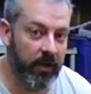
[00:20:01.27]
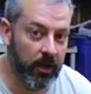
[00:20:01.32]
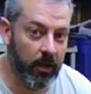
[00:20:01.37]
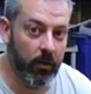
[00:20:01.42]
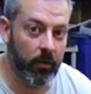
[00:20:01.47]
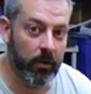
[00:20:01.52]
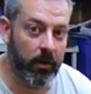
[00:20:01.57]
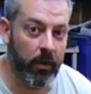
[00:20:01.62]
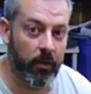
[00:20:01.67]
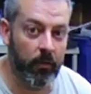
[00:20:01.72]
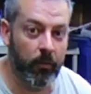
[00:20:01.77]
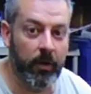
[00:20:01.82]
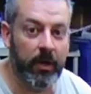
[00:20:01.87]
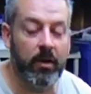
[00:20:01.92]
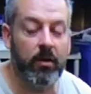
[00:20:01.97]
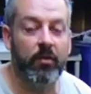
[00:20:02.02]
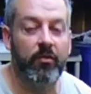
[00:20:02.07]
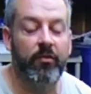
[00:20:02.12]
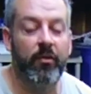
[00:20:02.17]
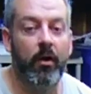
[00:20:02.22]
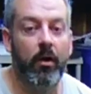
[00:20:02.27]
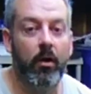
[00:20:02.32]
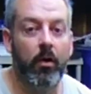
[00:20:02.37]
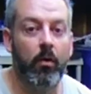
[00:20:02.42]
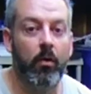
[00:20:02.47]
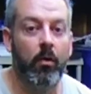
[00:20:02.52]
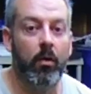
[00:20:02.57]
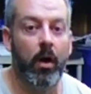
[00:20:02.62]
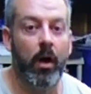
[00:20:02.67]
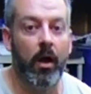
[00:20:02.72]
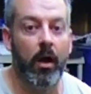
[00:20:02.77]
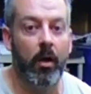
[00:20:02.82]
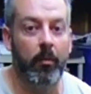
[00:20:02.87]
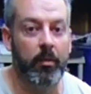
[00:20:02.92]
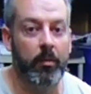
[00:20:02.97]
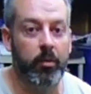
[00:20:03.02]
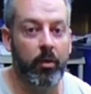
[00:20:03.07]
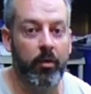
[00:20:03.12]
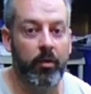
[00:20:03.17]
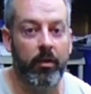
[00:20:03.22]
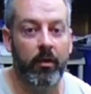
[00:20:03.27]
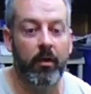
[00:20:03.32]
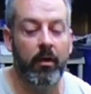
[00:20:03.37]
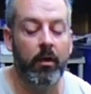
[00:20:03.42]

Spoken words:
in another week or so. I'll be putting the